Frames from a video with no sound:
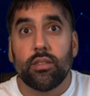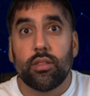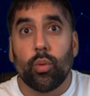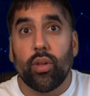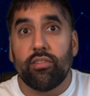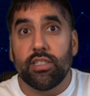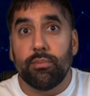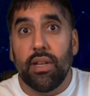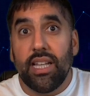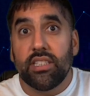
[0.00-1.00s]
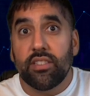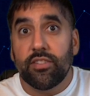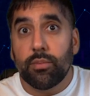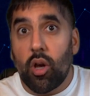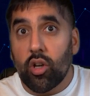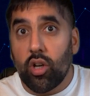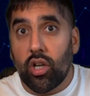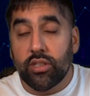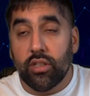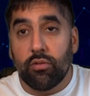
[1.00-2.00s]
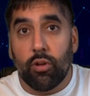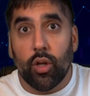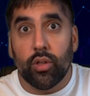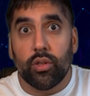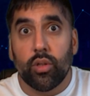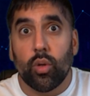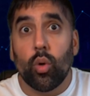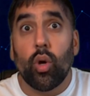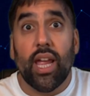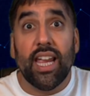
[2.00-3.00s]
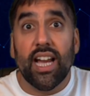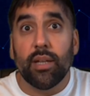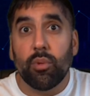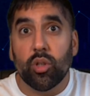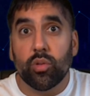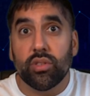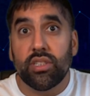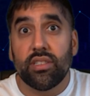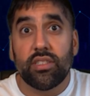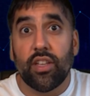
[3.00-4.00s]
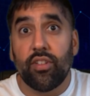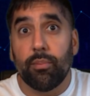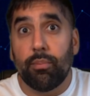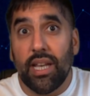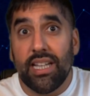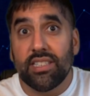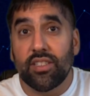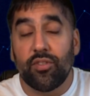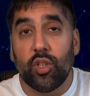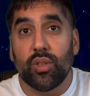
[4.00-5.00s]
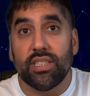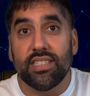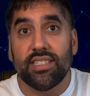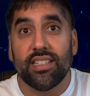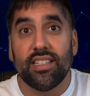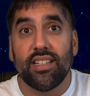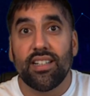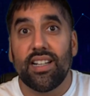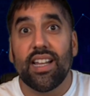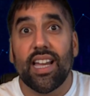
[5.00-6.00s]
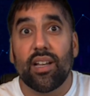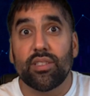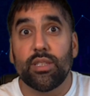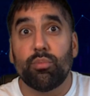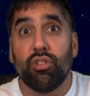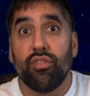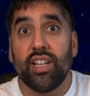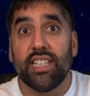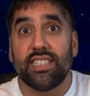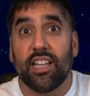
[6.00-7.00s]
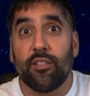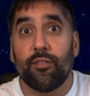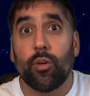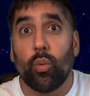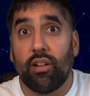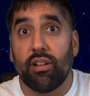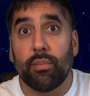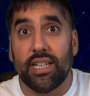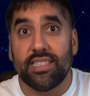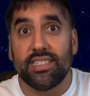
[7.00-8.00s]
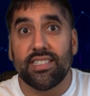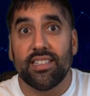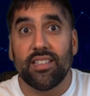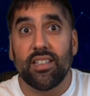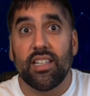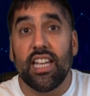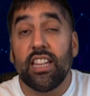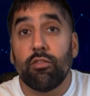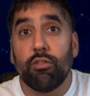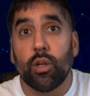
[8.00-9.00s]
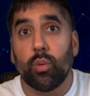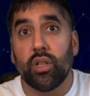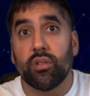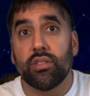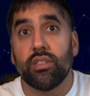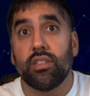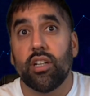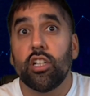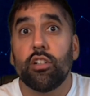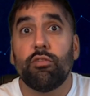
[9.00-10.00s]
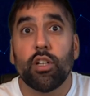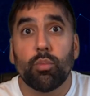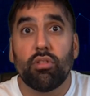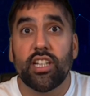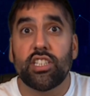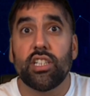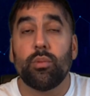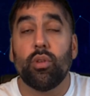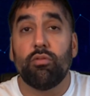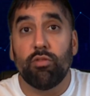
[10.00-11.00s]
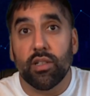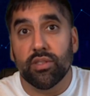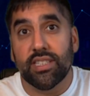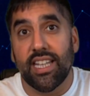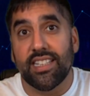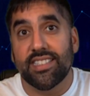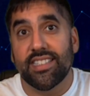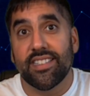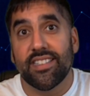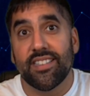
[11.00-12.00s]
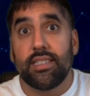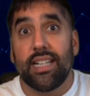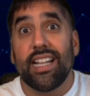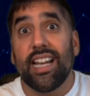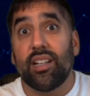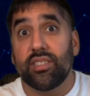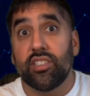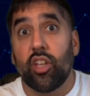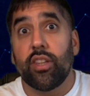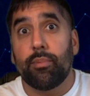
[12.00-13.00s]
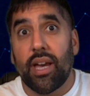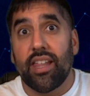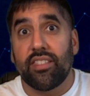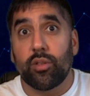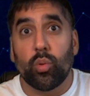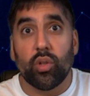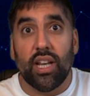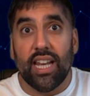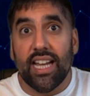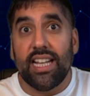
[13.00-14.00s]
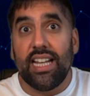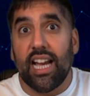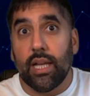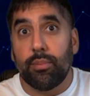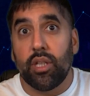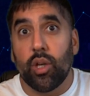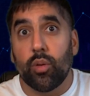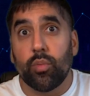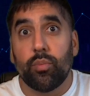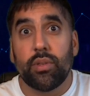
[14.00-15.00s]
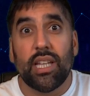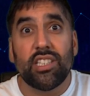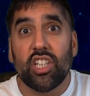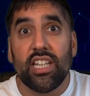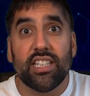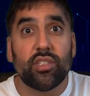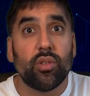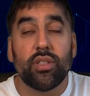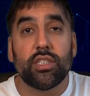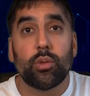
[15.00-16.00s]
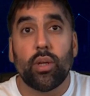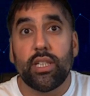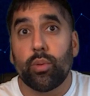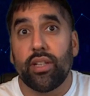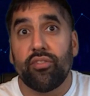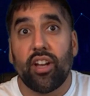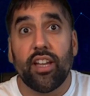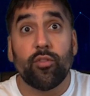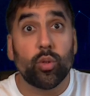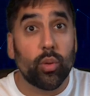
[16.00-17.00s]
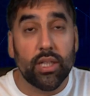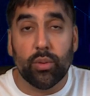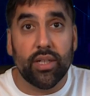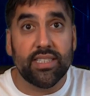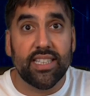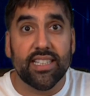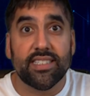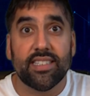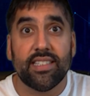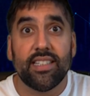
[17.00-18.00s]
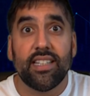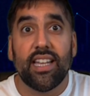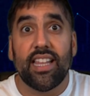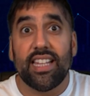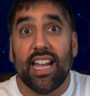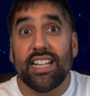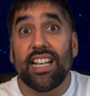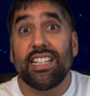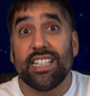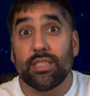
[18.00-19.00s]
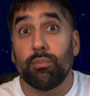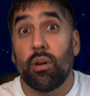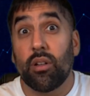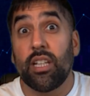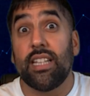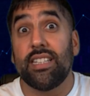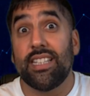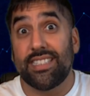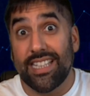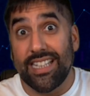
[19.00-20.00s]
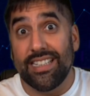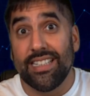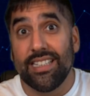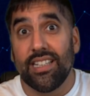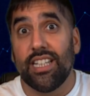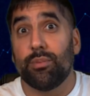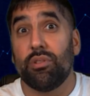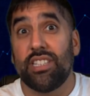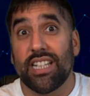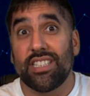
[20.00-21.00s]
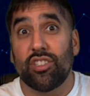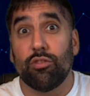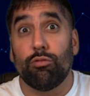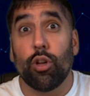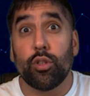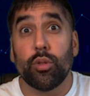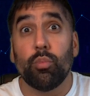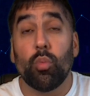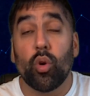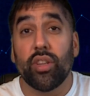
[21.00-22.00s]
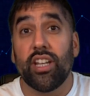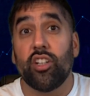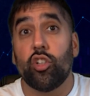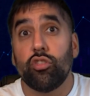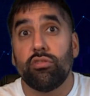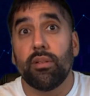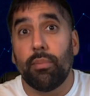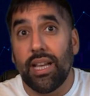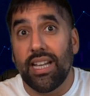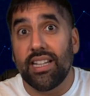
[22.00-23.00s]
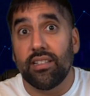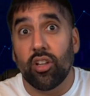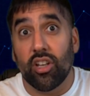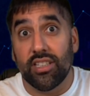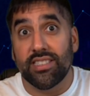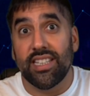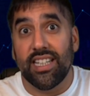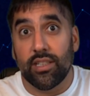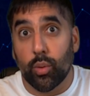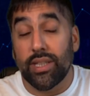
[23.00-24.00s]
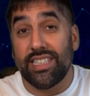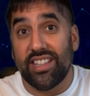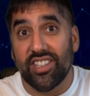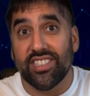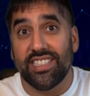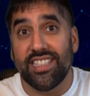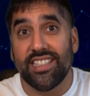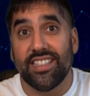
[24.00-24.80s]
So whether it's millions of smart cars on the road or AI models serving billions of users, ClickHouse is proving itself where it matters, in the real world, under real pressure with real stakes. ClickHouse is on the path toward a likely IPO, potentially as soon as 2025 or 2026, and the analytics market it's in is projected to grow to more than $100 billion in 2030.